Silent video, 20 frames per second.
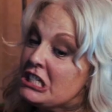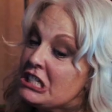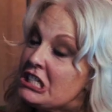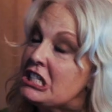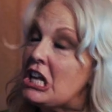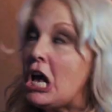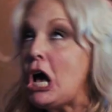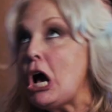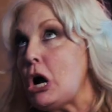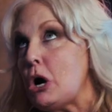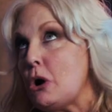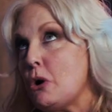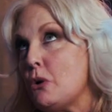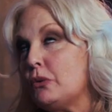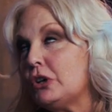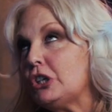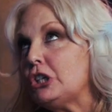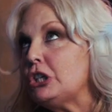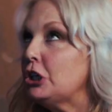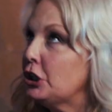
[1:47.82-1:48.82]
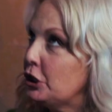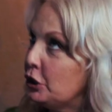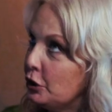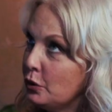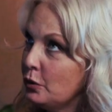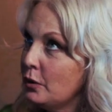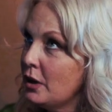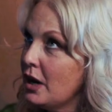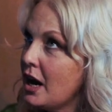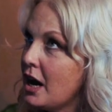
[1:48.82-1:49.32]
So
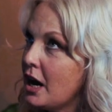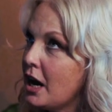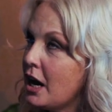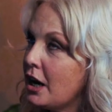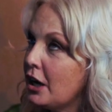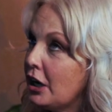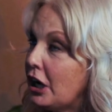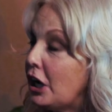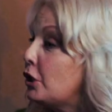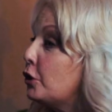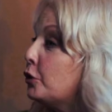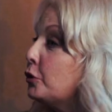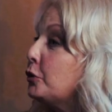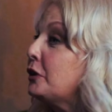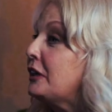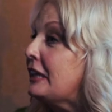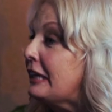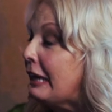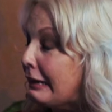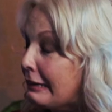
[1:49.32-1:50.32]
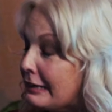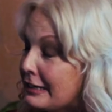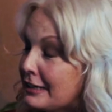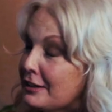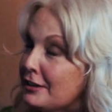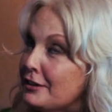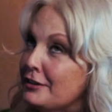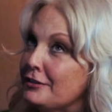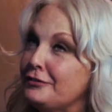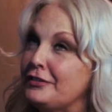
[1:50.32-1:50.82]
you are a
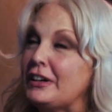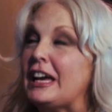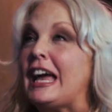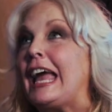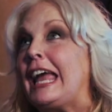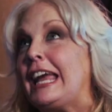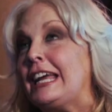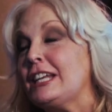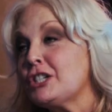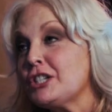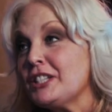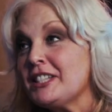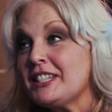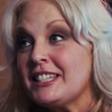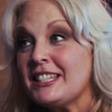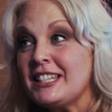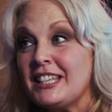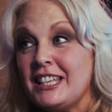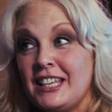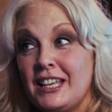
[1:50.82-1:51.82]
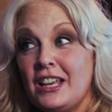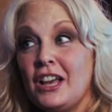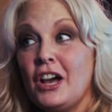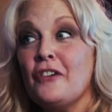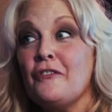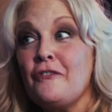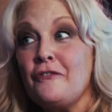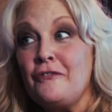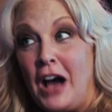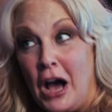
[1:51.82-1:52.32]
creative agency
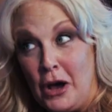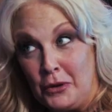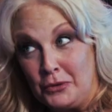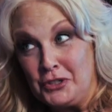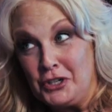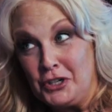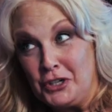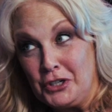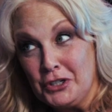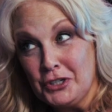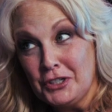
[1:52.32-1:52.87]
founder.